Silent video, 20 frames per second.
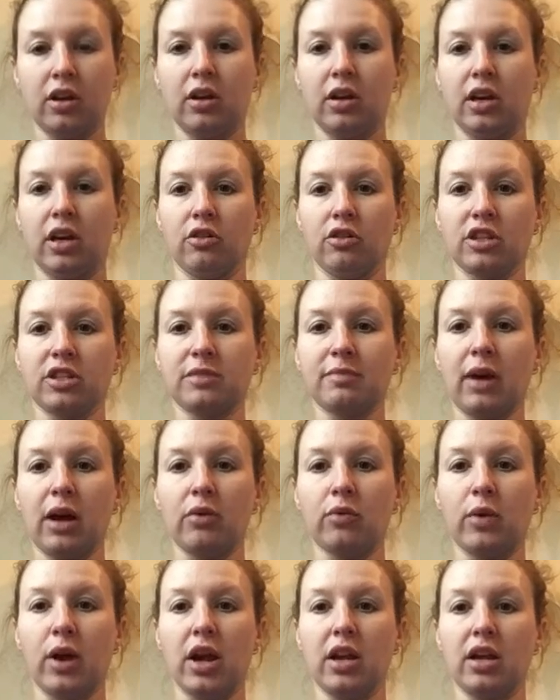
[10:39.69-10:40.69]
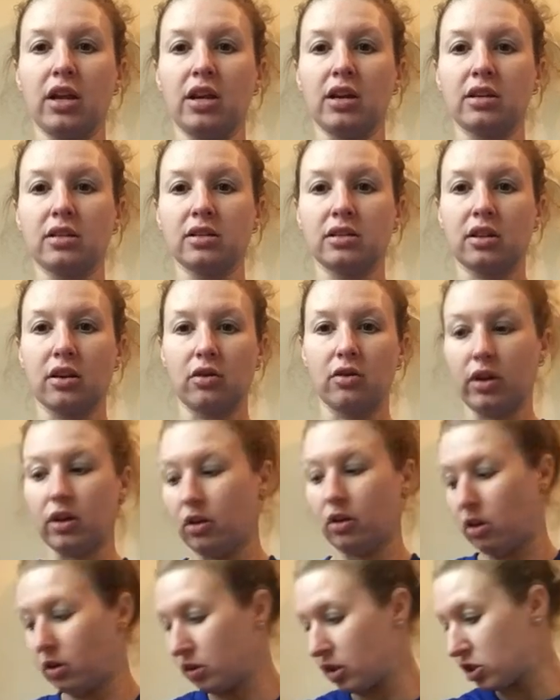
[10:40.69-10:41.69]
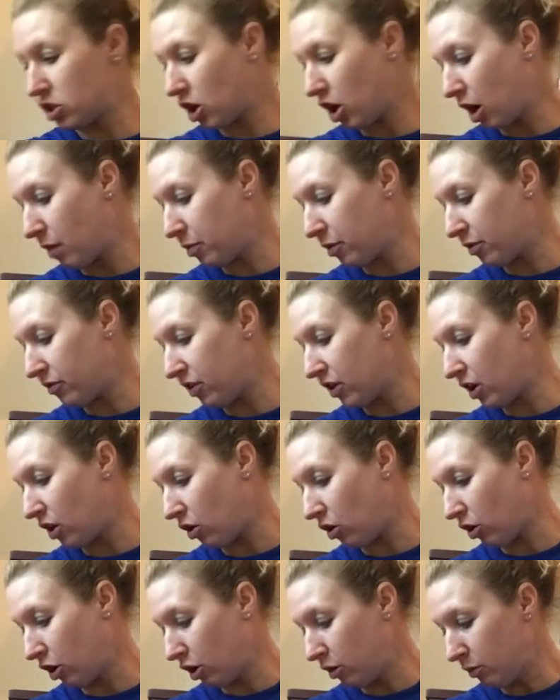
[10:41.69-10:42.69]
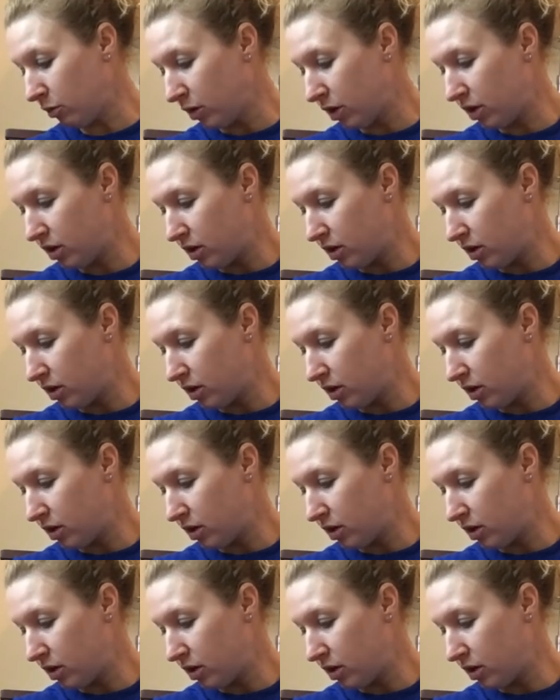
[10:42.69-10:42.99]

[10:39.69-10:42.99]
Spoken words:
Here is my radius going along the top of the arm.